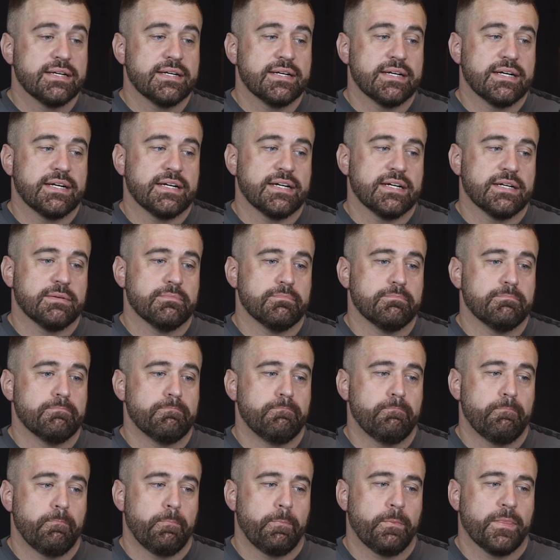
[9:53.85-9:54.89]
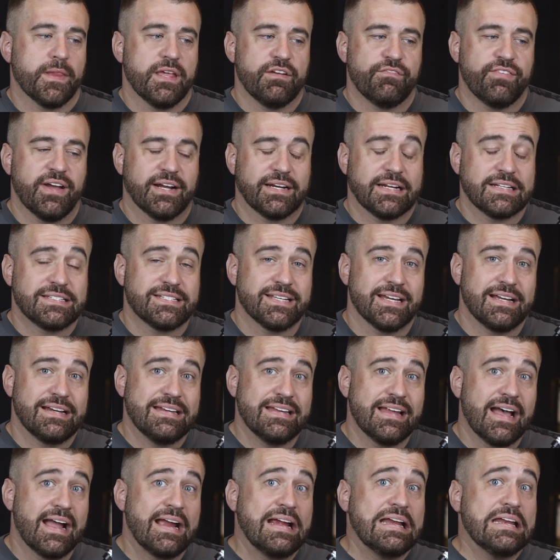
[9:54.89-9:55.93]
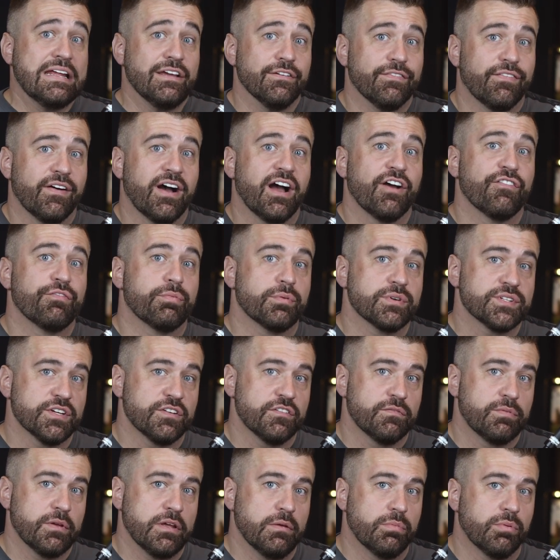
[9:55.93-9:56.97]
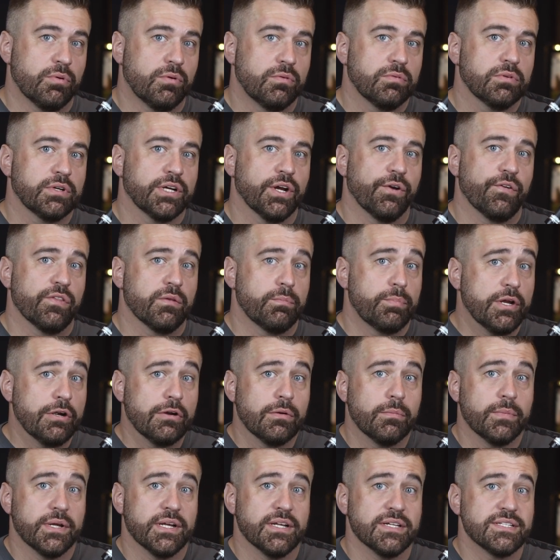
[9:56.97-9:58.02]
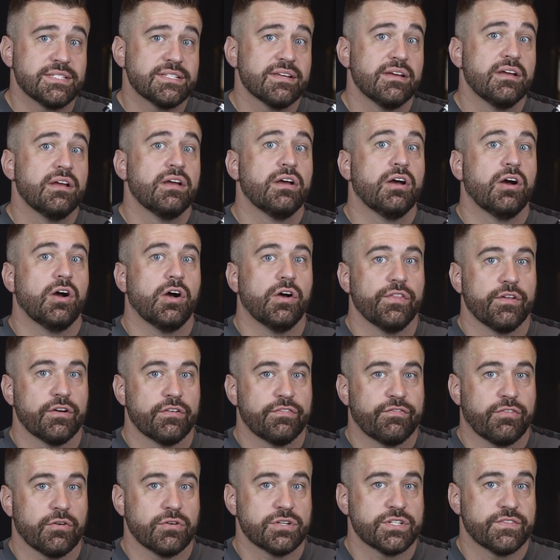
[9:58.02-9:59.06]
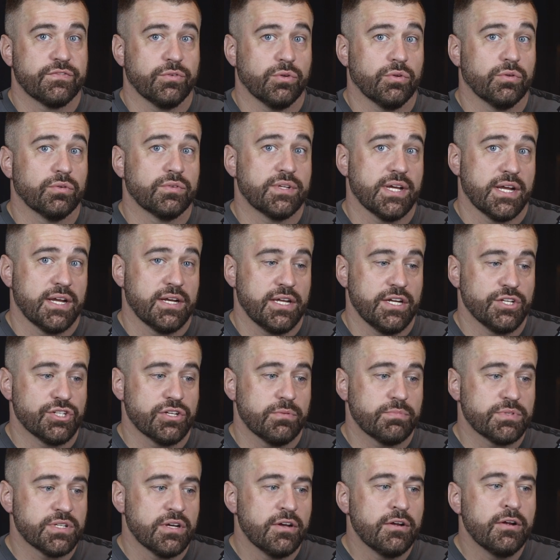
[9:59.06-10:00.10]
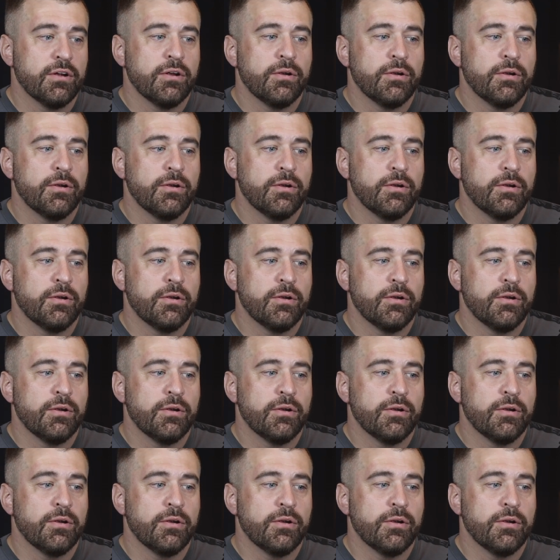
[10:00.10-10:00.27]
Um, in fact, I'd say 95% of people go to the pyramids on their first full day in Egypt.